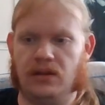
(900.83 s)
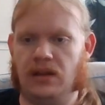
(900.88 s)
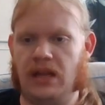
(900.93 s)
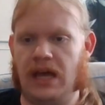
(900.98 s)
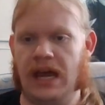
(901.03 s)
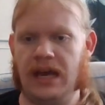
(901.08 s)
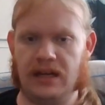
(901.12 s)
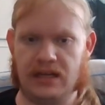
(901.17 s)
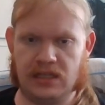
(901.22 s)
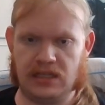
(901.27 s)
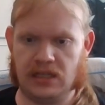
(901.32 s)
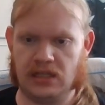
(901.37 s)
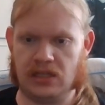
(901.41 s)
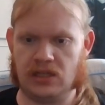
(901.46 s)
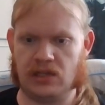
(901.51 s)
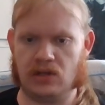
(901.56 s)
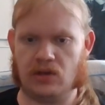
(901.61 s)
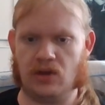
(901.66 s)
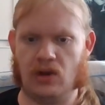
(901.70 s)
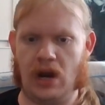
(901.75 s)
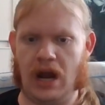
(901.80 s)
like,
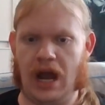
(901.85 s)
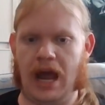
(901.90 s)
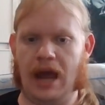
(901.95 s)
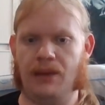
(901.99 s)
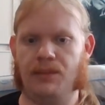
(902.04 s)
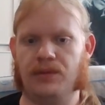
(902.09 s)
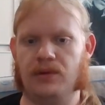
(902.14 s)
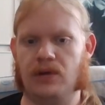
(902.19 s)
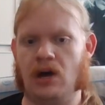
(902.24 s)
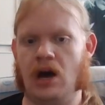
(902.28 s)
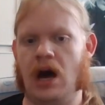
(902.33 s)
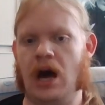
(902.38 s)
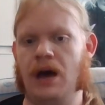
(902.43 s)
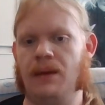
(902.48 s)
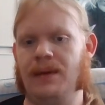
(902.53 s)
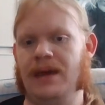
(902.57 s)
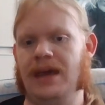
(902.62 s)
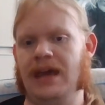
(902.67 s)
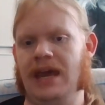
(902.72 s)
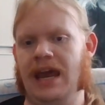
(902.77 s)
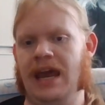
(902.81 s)
subscribe,
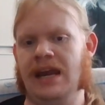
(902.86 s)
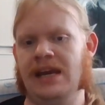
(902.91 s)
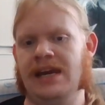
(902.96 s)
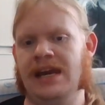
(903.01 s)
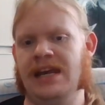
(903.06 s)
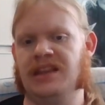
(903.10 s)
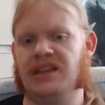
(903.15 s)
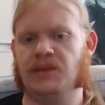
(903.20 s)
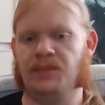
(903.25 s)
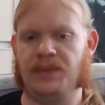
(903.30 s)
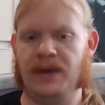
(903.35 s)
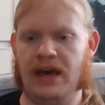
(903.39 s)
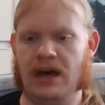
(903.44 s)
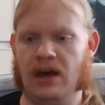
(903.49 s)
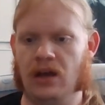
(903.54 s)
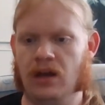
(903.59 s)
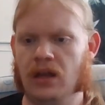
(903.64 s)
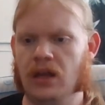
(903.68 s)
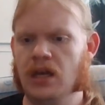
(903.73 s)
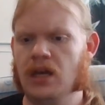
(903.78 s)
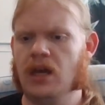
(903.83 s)
comment, and hit the
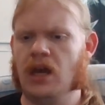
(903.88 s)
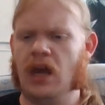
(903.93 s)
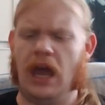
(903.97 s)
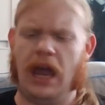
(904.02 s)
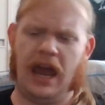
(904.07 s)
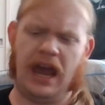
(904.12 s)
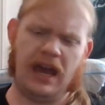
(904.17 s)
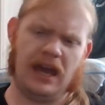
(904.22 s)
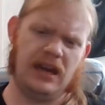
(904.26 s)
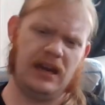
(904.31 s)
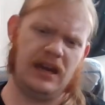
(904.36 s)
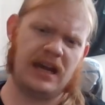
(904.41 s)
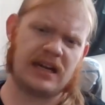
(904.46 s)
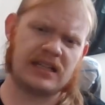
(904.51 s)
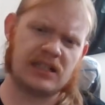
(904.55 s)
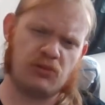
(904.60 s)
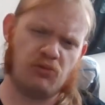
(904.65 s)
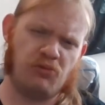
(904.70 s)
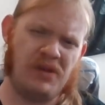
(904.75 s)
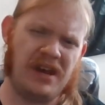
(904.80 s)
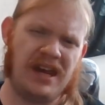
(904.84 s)
bell. And
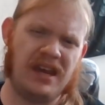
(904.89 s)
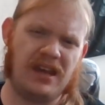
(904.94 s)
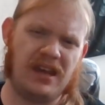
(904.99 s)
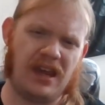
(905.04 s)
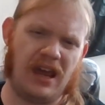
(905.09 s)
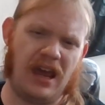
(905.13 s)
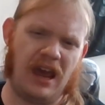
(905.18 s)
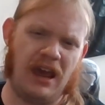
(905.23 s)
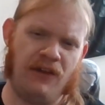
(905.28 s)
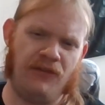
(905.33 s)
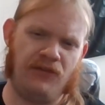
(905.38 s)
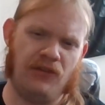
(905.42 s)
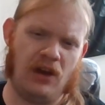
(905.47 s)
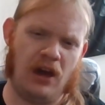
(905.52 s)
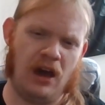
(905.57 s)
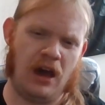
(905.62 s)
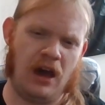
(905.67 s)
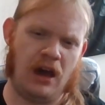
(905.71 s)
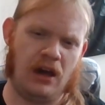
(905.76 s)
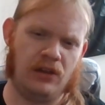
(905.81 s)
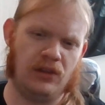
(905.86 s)
next week, if
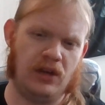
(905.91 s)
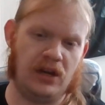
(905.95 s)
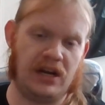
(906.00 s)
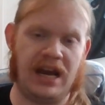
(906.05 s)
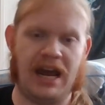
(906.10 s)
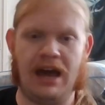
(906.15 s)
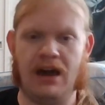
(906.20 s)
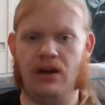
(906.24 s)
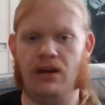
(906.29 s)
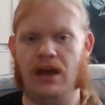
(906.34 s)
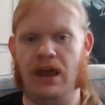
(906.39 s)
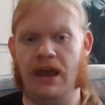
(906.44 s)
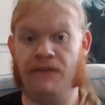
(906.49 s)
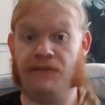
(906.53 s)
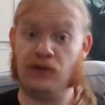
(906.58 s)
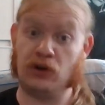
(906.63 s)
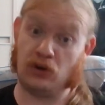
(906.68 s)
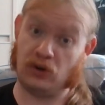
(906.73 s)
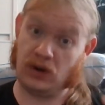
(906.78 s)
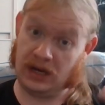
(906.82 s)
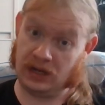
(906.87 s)
look out
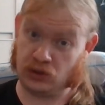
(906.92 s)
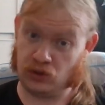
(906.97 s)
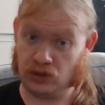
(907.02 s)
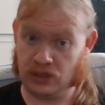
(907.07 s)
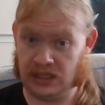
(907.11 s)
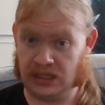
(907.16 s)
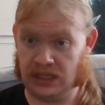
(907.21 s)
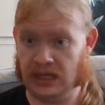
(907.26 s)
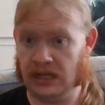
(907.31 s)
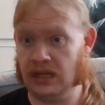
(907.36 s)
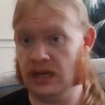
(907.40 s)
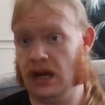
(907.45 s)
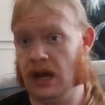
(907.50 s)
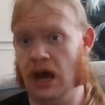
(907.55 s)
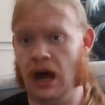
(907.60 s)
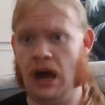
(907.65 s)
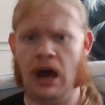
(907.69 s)
if you're interested.